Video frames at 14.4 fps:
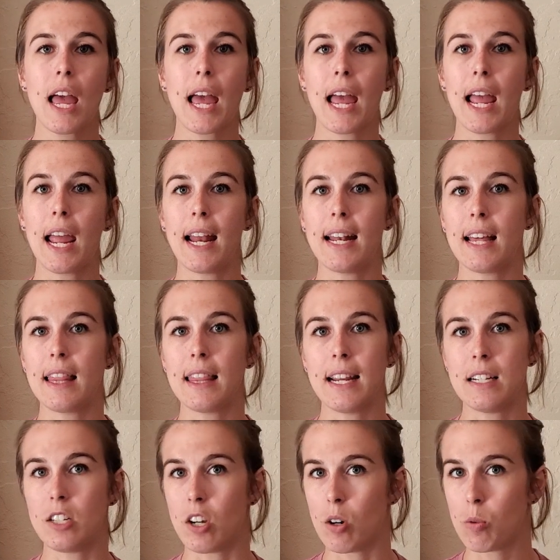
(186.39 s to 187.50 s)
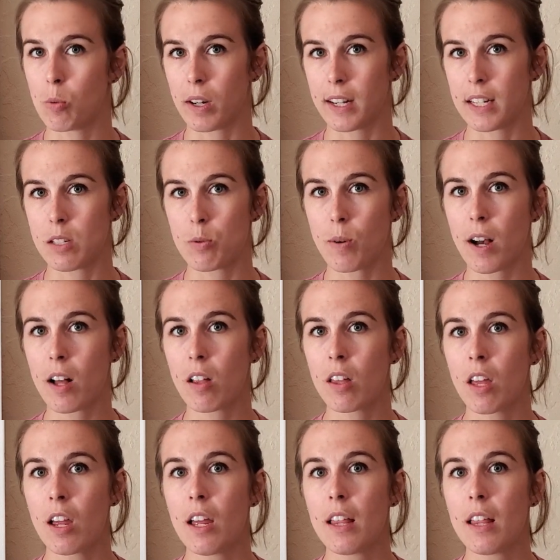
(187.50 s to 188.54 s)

and they don't work as well.